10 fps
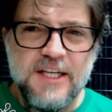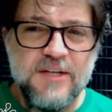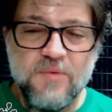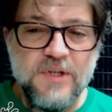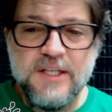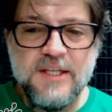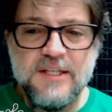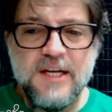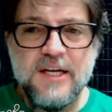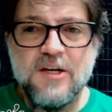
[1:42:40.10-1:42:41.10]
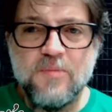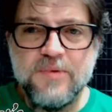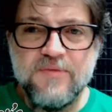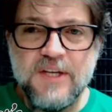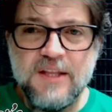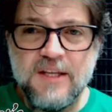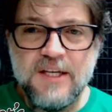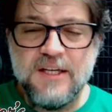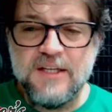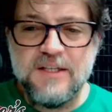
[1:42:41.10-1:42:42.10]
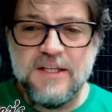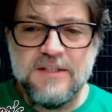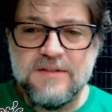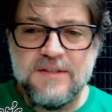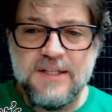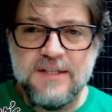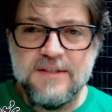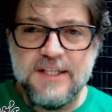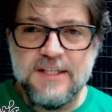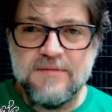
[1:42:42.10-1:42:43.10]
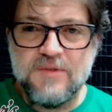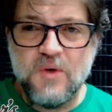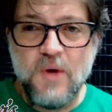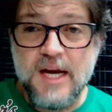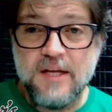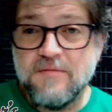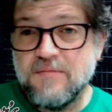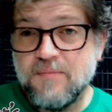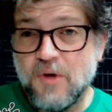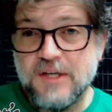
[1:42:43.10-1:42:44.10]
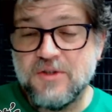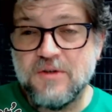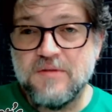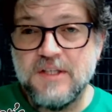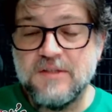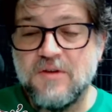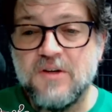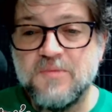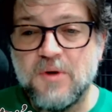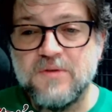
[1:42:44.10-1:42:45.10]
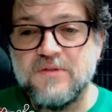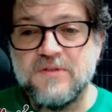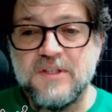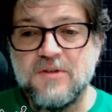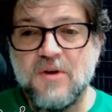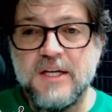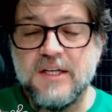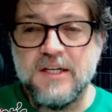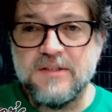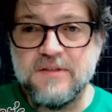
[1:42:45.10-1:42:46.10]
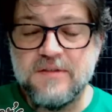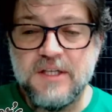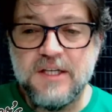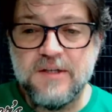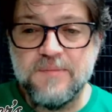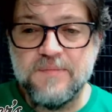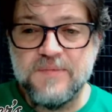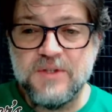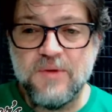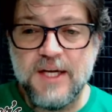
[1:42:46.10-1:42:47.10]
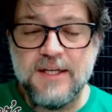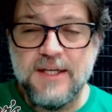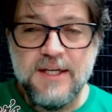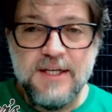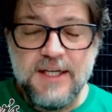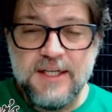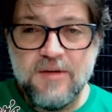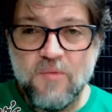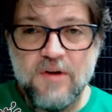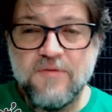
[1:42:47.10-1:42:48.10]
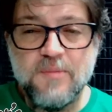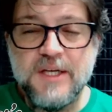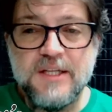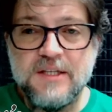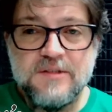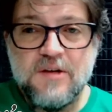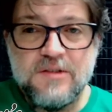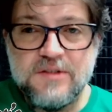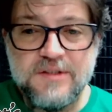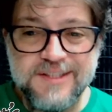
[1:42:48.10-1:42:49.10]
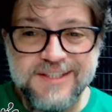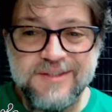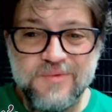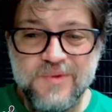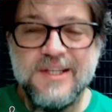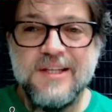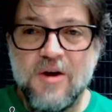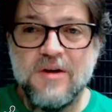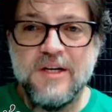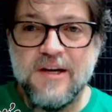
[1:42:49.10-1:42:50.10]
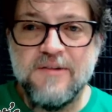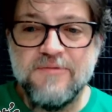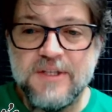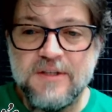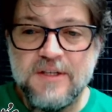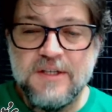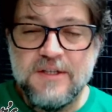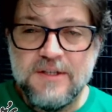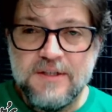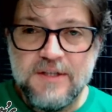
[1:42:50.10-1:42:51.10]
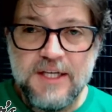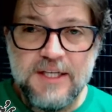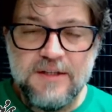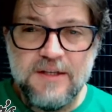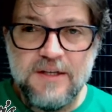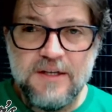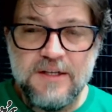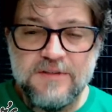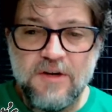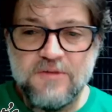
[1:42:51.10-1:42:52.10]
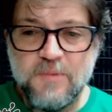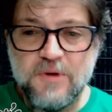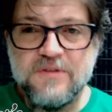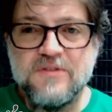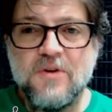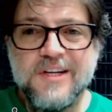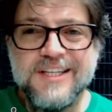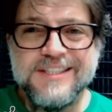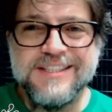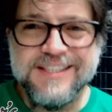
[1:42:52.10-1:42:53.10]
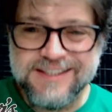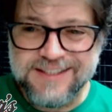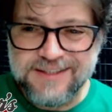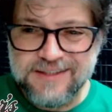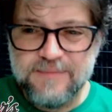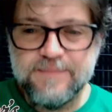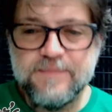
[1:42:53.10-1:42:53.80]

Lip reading: It really didn't help. If anything, it created pressure. The exhaust pulses in the crankcase. So that it didn't work for me. The exhaust just isn't really long enough, and the exhaust pulses aren't consistent.